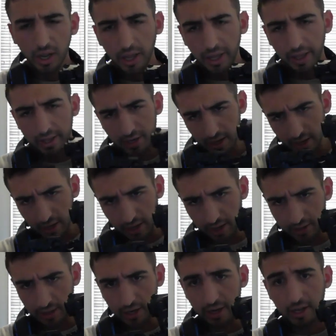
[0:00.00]
uh,
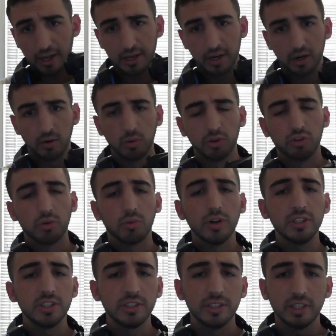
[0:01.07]
that I got here was
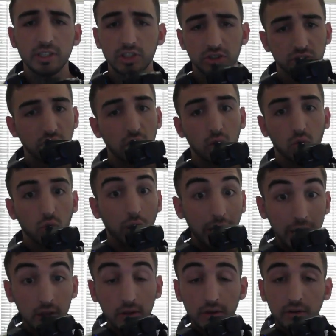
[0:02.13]
originally just a
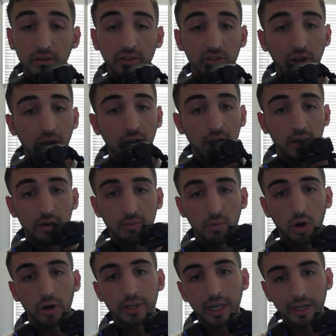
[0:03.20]
regular stock
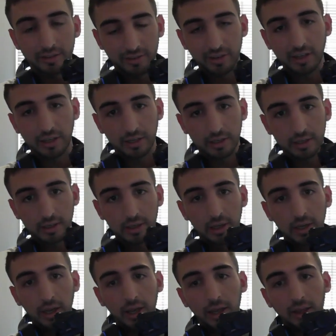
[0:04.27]
Mark 18
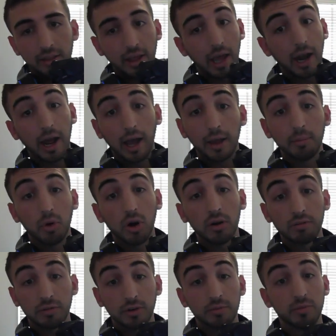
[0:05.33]
that I
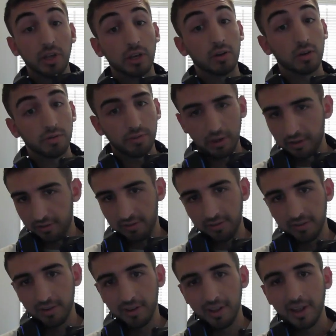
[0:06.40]
bought from Daniel
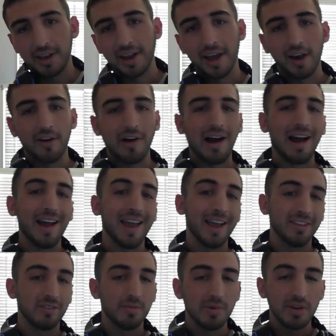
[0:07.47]
Defense. Now, I
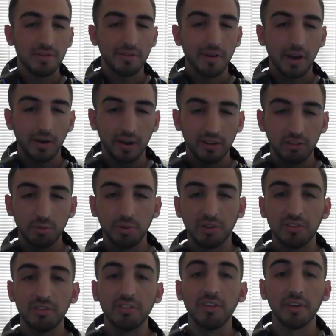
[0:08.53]
had to be very
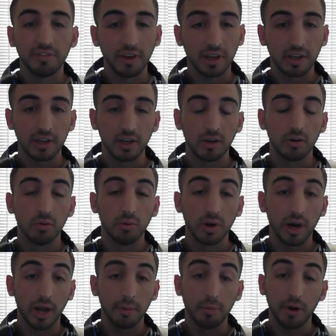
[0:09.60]
specific when
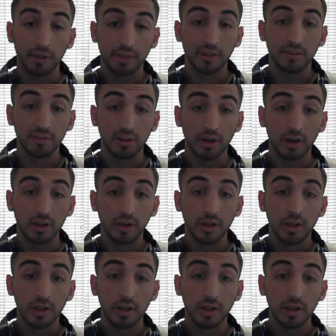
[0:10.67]
I bought this gun.